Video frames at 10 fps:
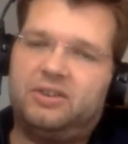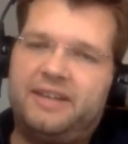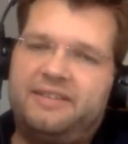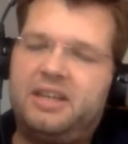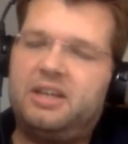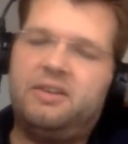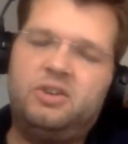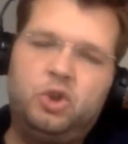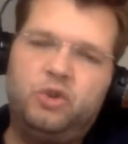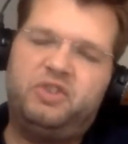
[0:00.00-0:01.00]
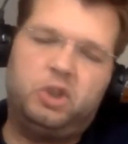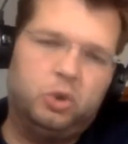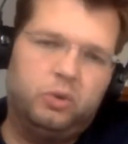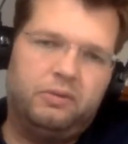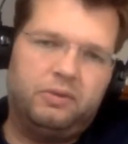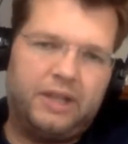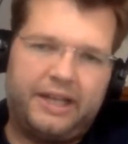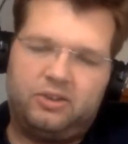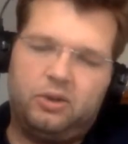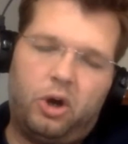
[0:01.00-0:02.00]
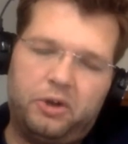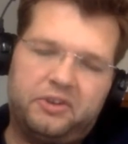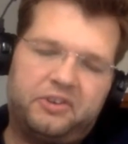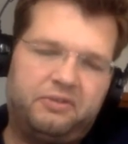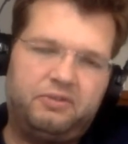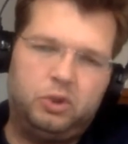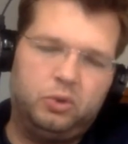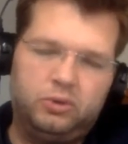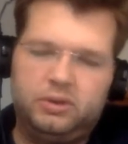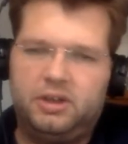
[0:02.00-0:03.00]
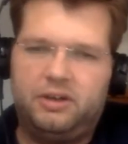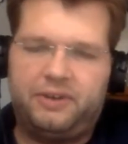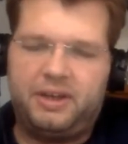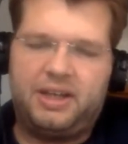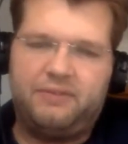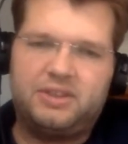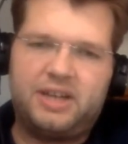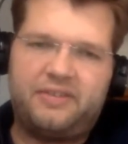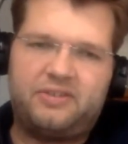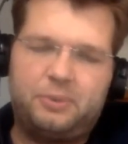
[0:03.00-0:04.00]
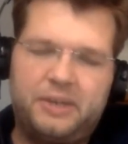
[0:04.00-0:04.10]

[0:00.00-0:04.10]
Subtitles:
So let's say a new view, like the orders view of a given customer,